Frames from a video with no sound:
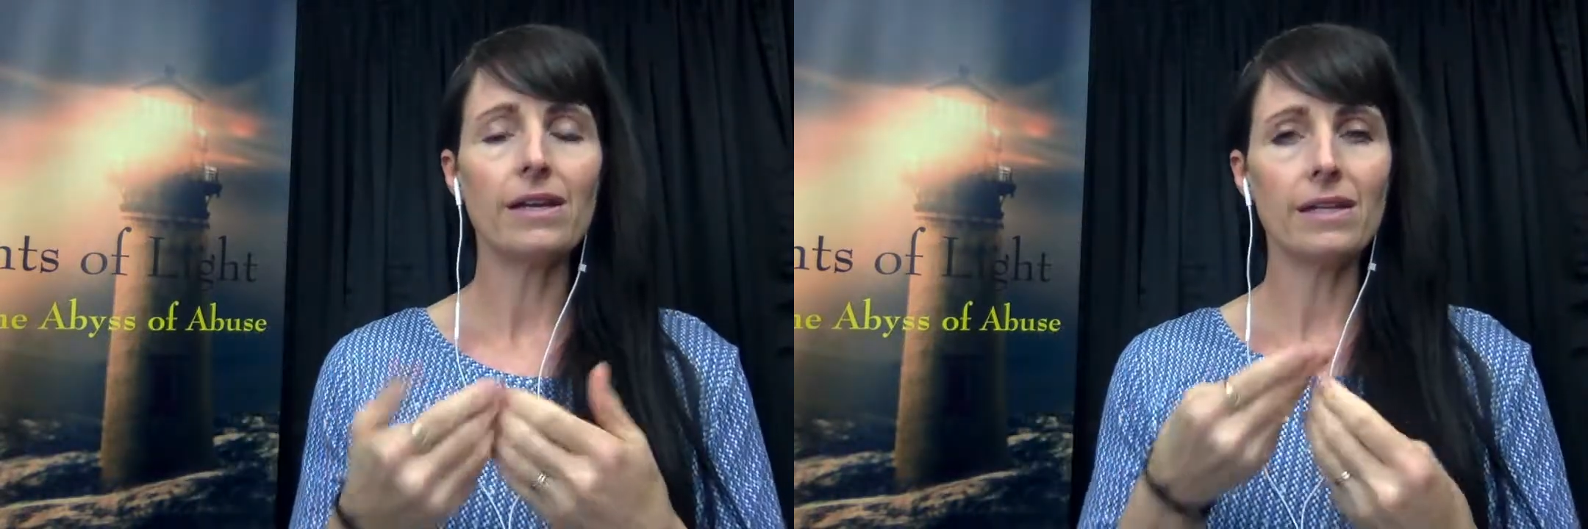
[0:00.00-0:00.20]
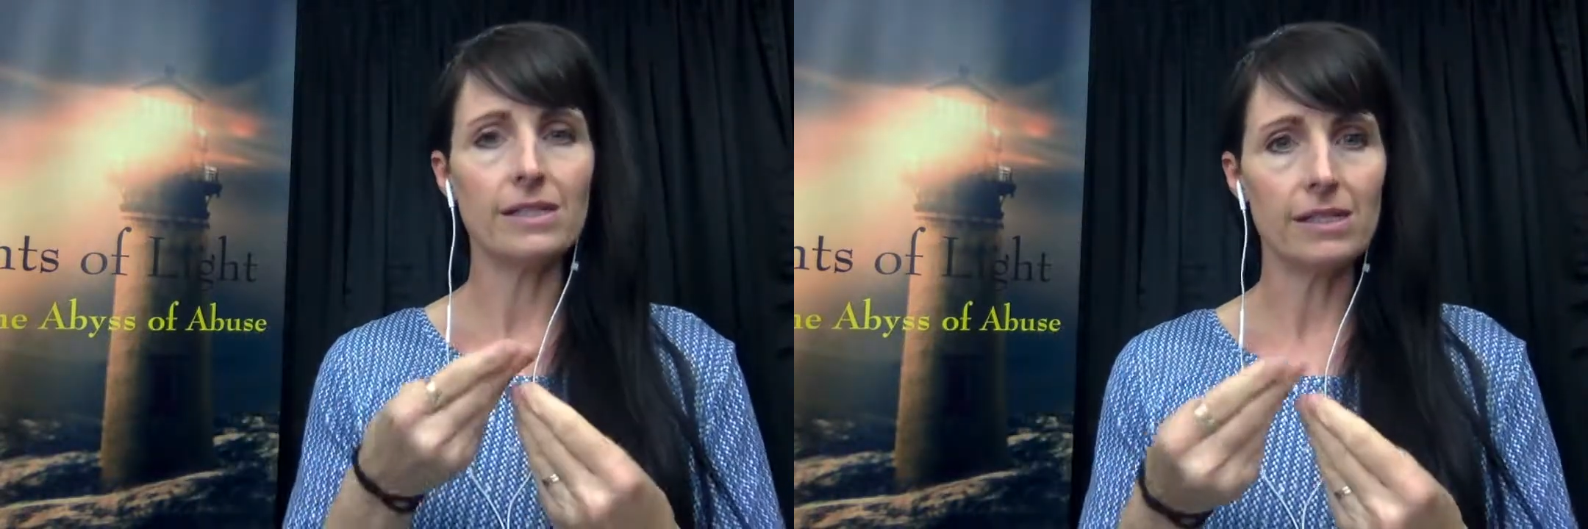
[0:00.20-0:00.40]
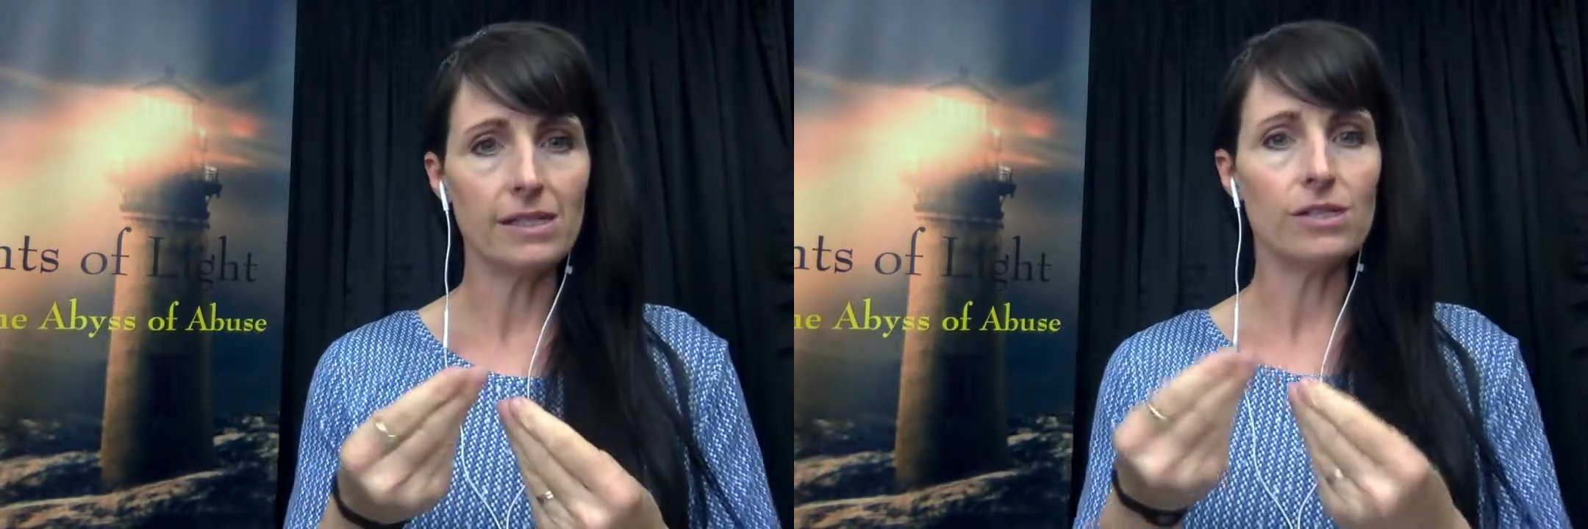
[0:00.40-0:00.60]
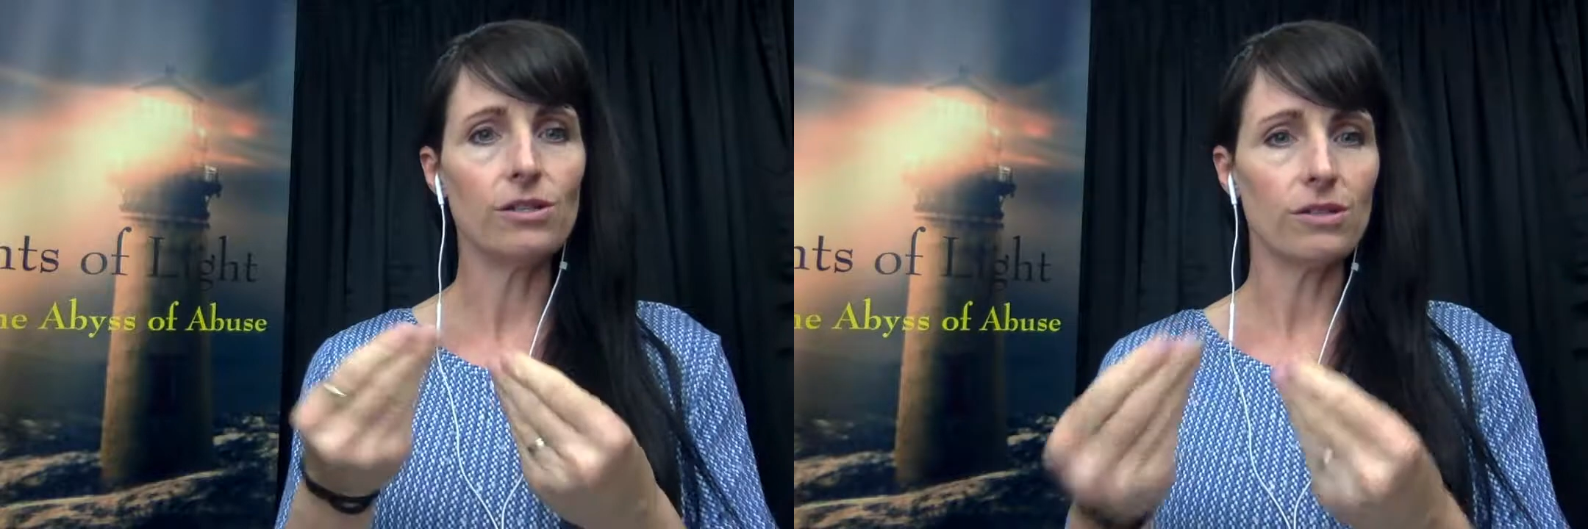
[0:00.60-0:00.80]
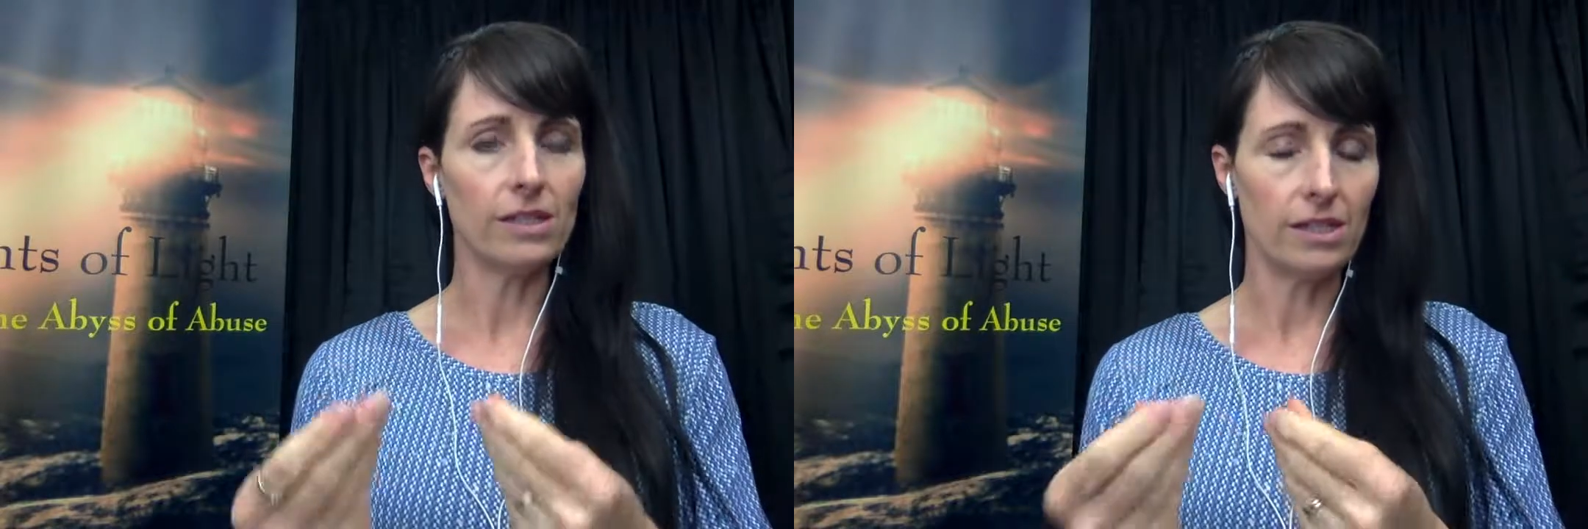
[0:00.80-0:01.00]
gets
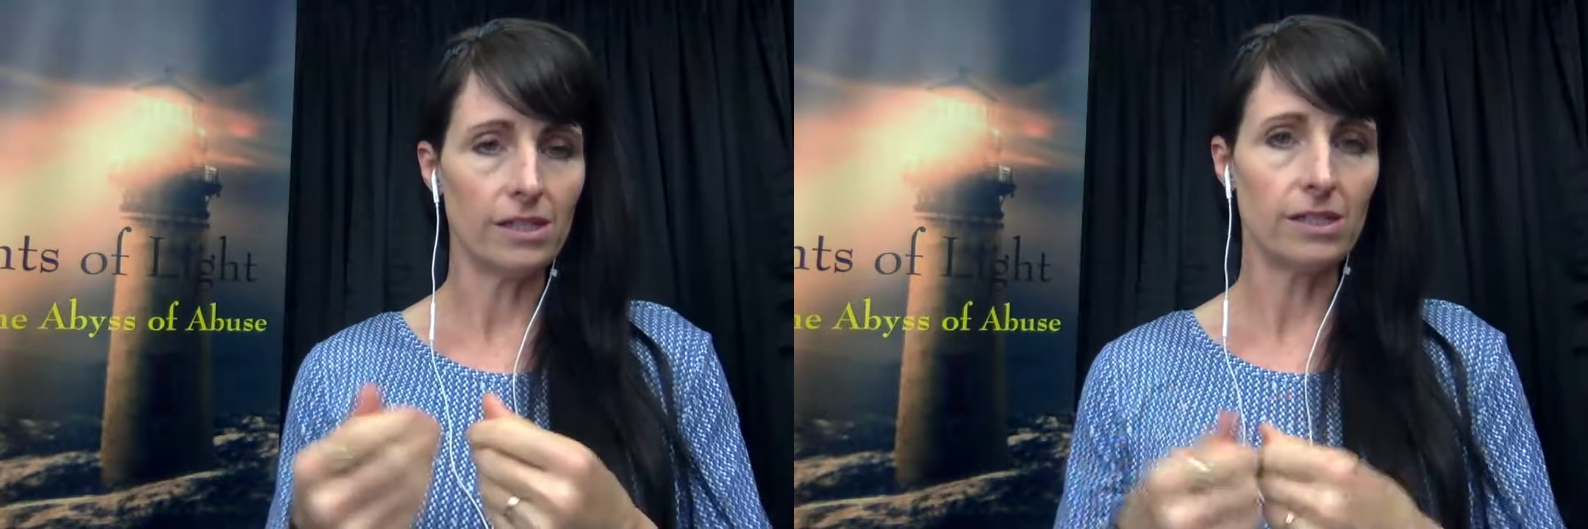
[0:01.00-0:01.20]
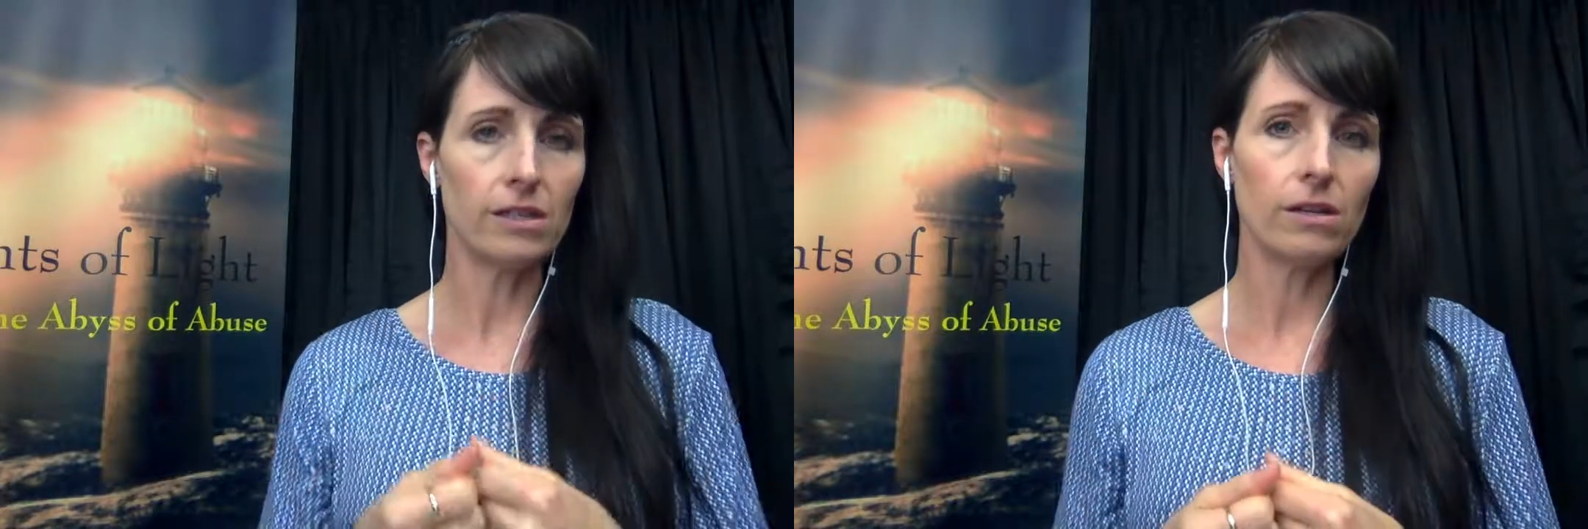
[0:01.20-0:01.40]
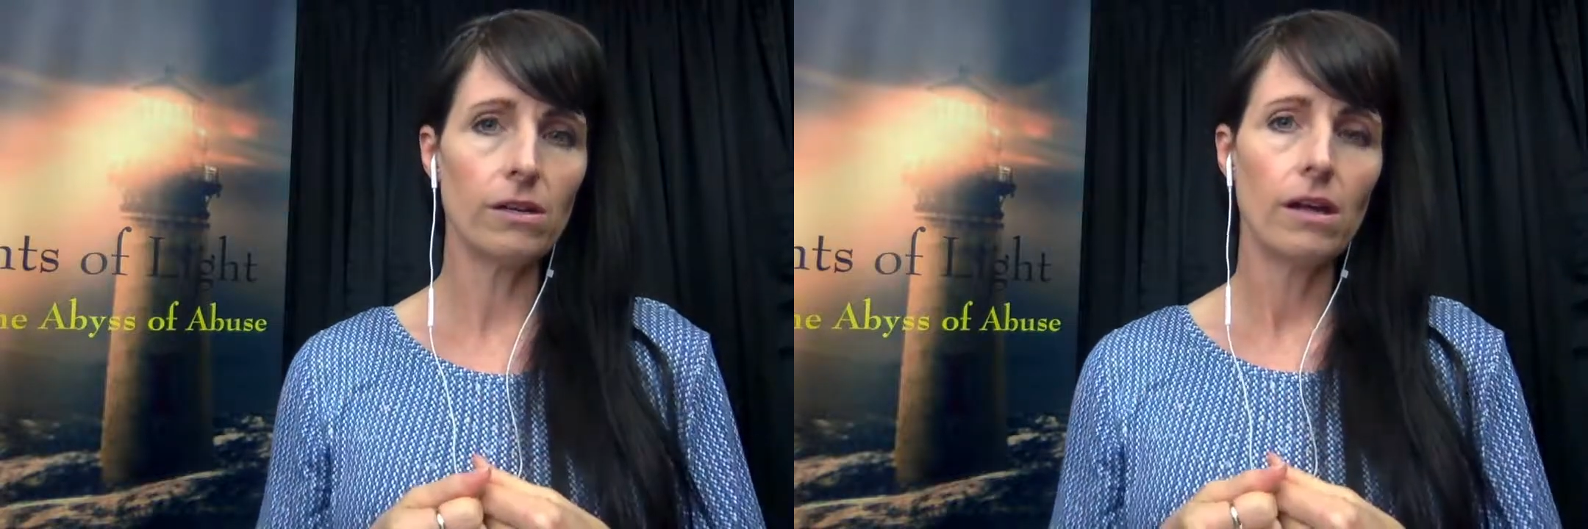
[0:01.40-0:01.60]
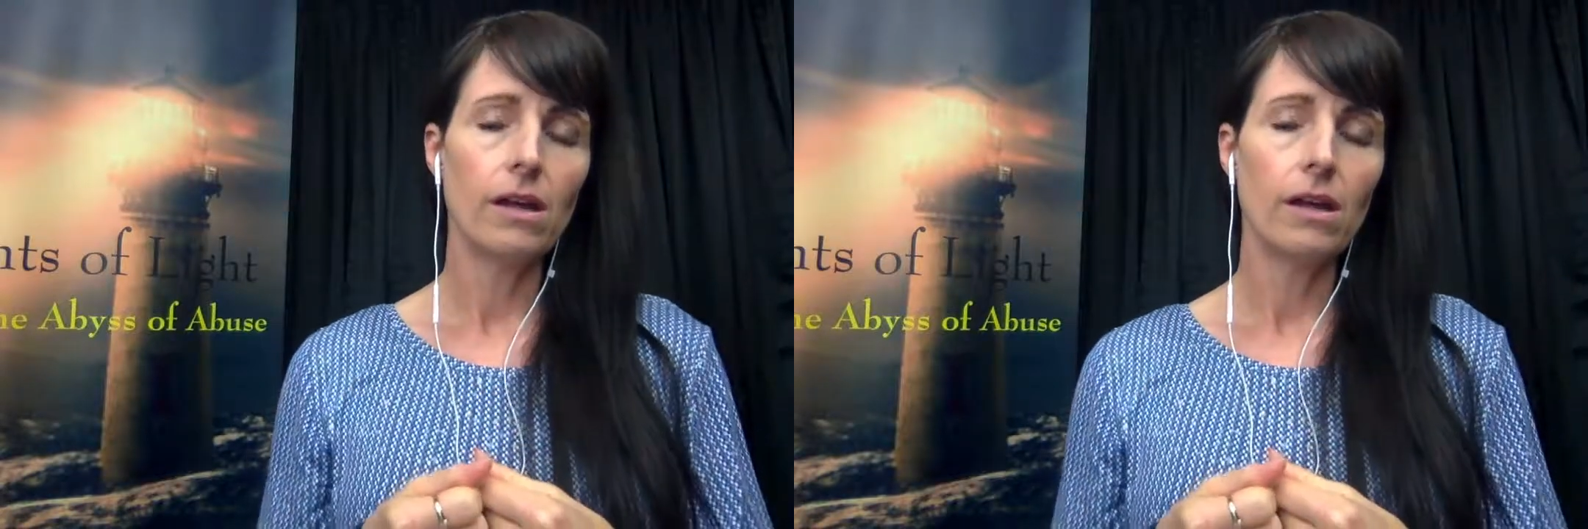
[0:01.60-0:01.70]
easier and easier.